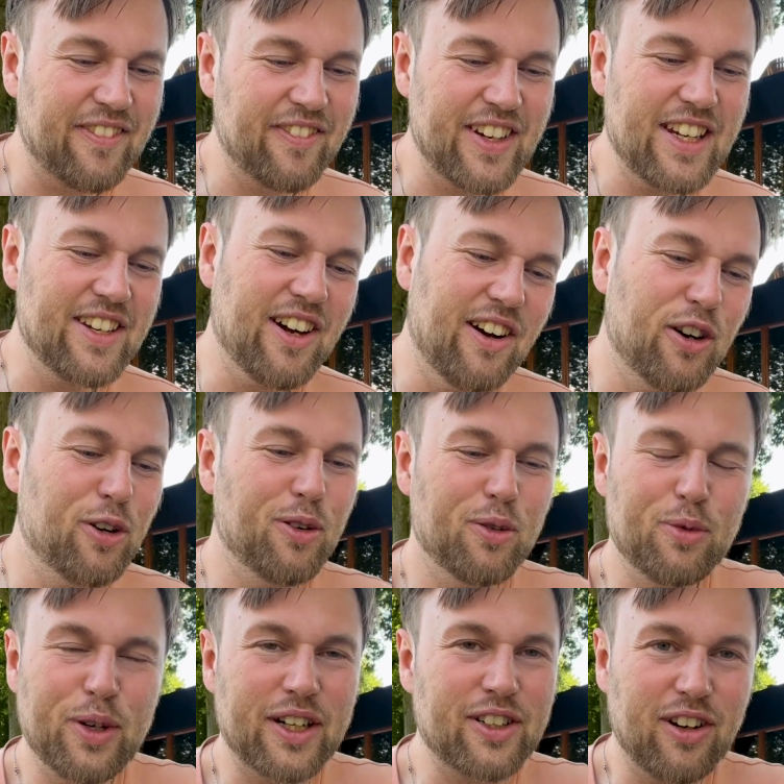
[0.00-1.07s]
we know
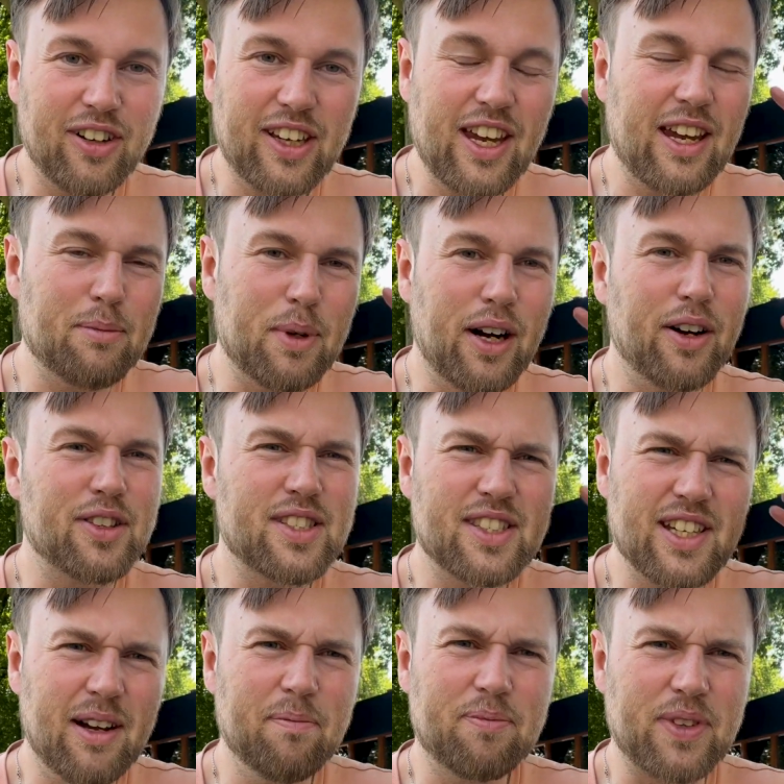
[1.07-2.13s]
we're talking about
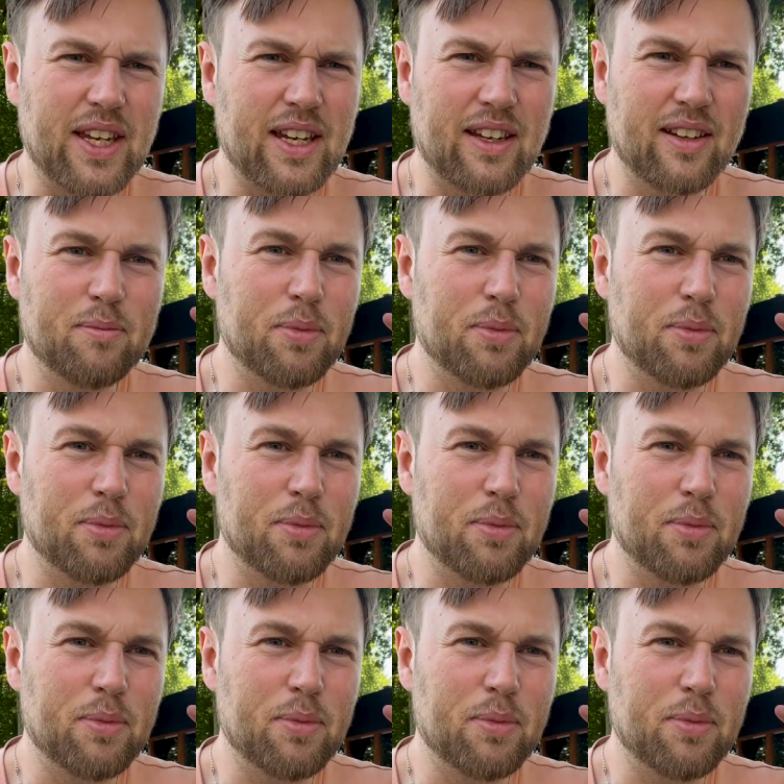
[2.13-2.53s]
something,